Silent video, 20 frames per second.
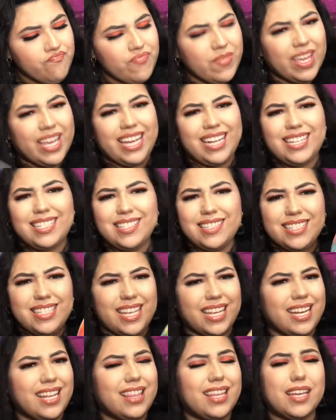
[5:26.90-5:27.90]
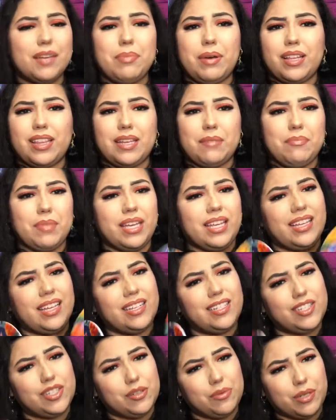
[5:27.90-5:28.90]
it doesn't say anything about them being
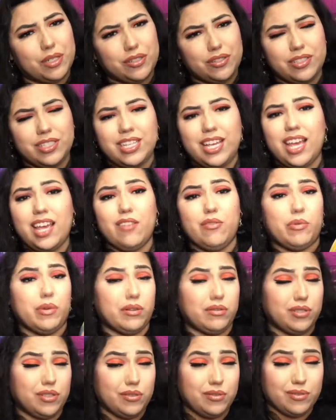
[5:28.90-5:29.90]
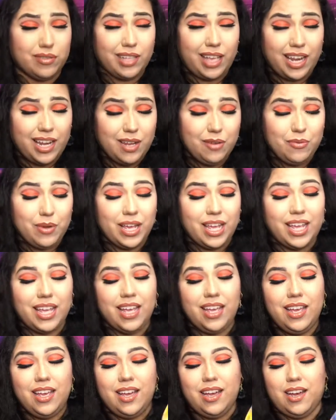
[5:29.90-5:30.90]
like dishwasher safe. We don't do those anyway.
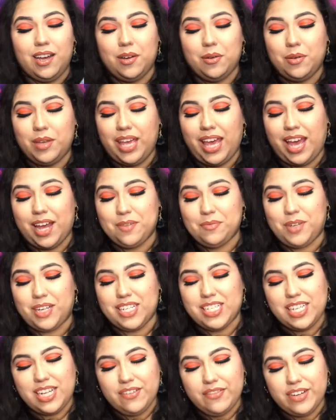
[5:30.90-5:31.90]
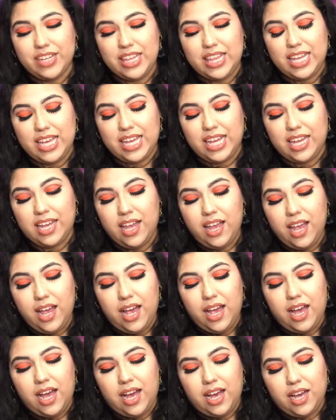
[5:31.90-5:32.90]
We hand wash everything.
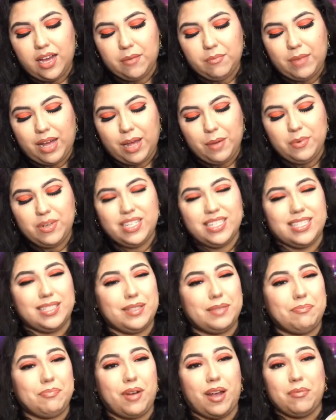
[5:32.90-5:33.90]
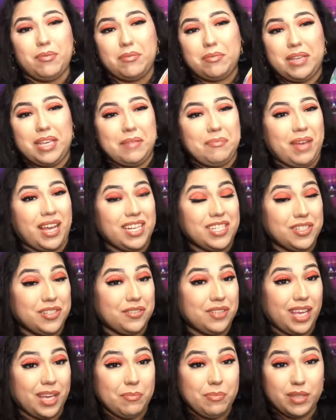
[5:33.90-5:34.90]
I would just probably imagine
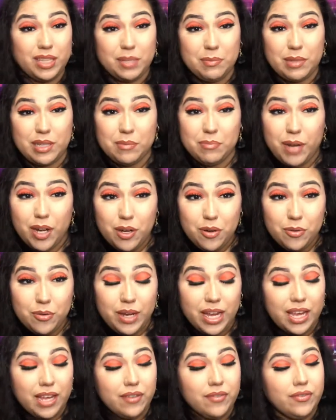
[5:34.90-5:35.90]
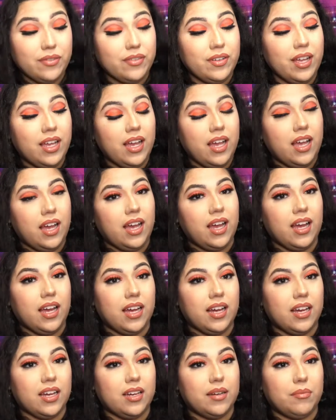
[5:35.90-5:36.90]
you can't put them in the microwave,
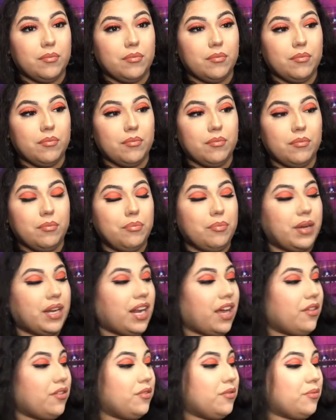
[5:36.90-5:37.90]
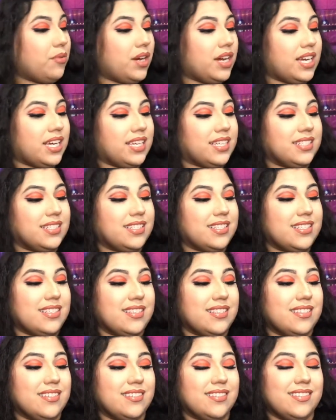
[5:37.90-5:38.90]
but
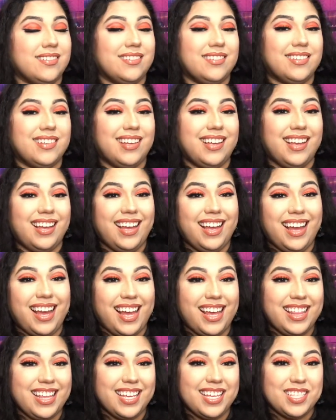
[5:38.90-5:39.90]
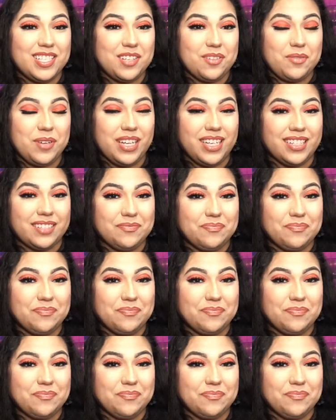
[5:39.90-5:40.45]
otherwise I think it's a win.